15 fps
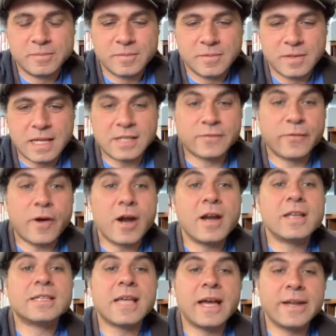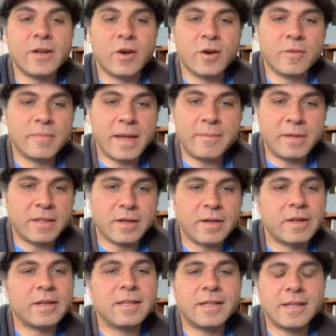As far as I know, maybe
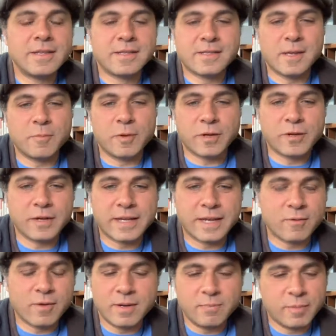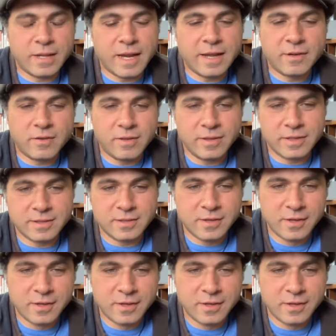there is someone cooking one, but I don't think so.